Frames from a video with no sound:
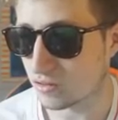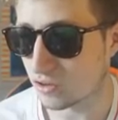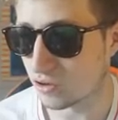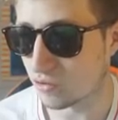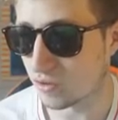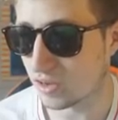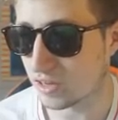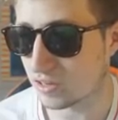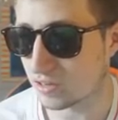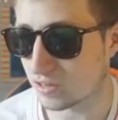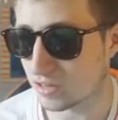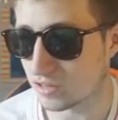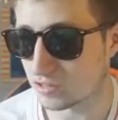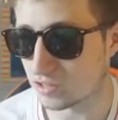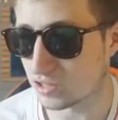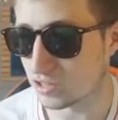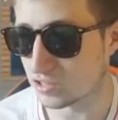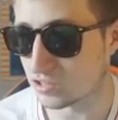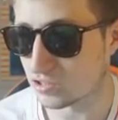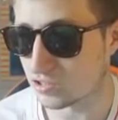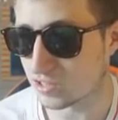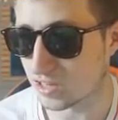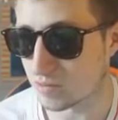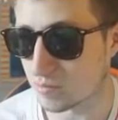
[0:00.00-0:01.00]
Oh, wait. He's,
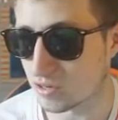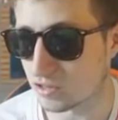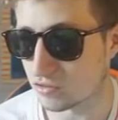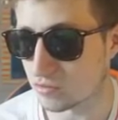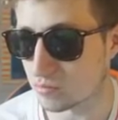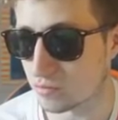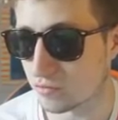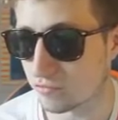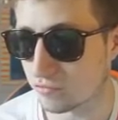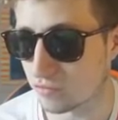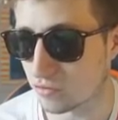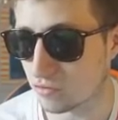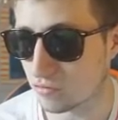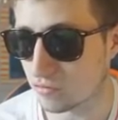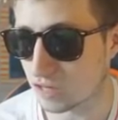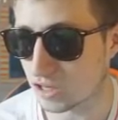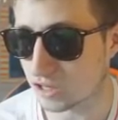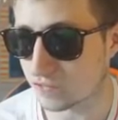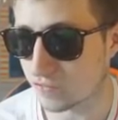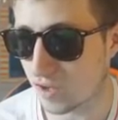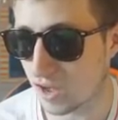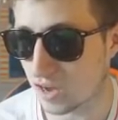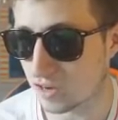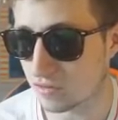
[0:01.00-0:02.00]
he's just letting me jump through.
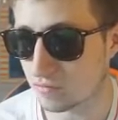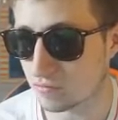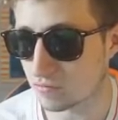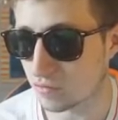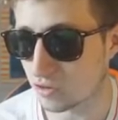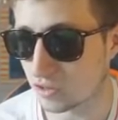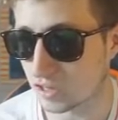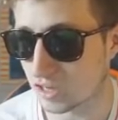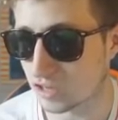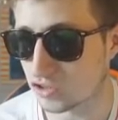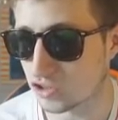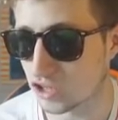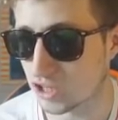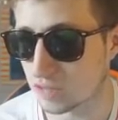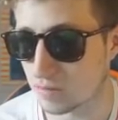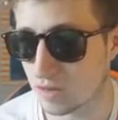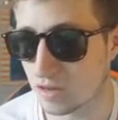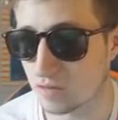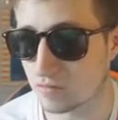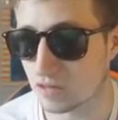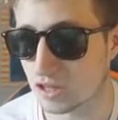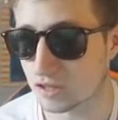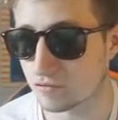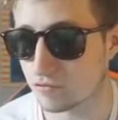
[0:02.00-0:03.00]
That's fine. Okay, cheers,
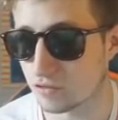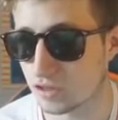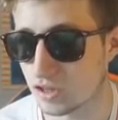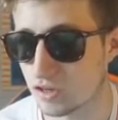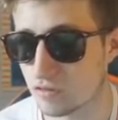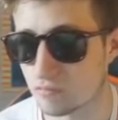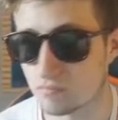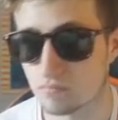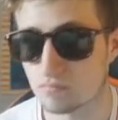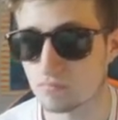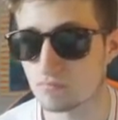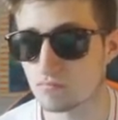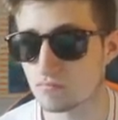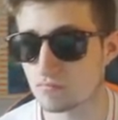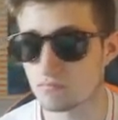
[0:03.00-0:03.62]
mate. That's 3 0.